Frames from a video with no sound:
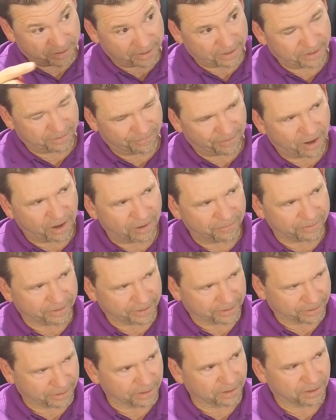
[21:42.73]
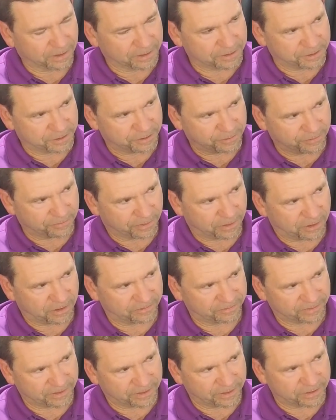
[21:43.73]
about evolving and continue to
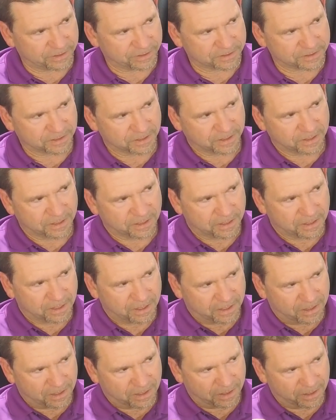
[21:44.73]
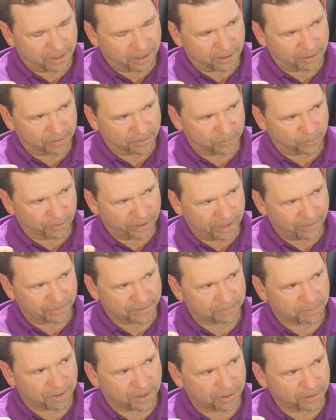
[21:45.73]
evolve is, we have
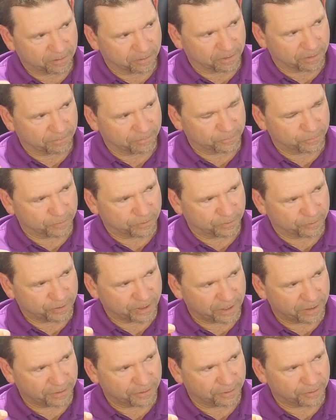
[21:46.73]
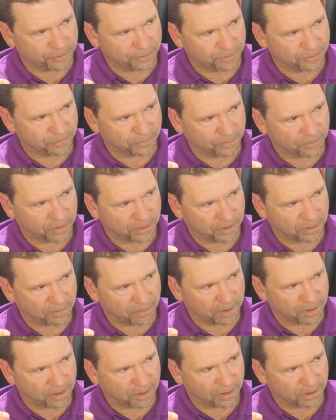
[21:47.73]
this model of trying to do
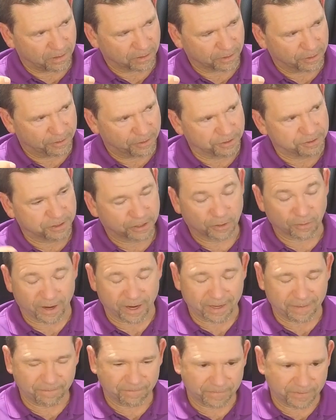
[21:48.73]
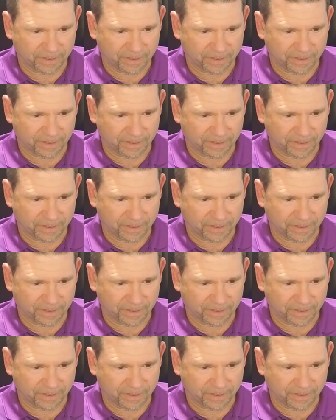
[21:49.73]
good to great.